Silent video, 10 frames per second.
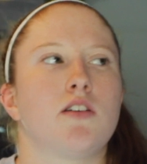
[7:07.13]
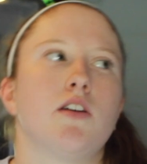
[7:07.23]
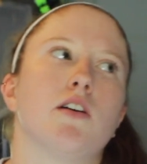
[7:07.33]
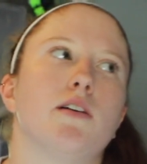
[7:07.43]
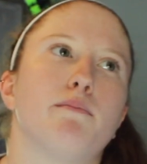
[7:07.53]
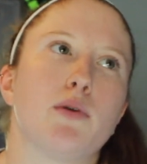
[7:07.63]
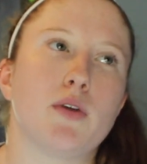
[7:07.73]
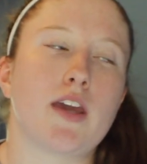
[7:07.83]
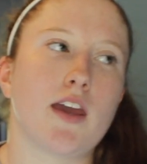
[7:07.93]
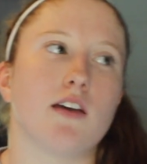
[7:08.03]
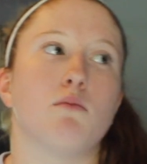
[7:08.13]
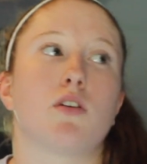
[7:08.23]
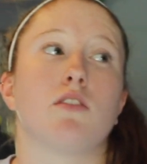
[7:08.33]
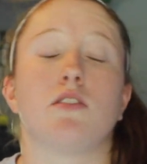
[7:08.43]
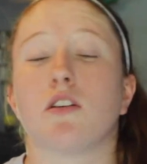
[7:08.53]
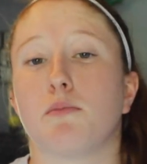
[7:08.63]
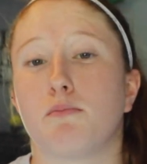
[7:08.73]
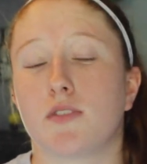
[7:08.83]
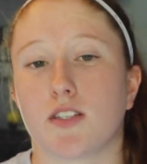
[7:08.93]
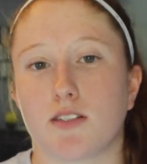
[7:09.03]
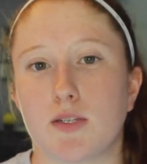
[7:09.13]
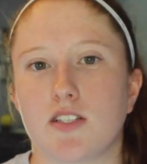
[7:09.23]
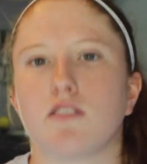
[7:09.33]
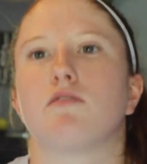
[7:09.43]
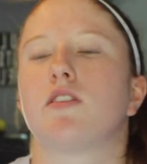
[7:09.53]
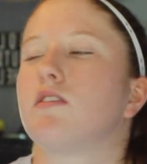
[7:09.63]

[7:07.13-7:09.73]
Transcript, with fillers: Europe but we can't because Europe's expensive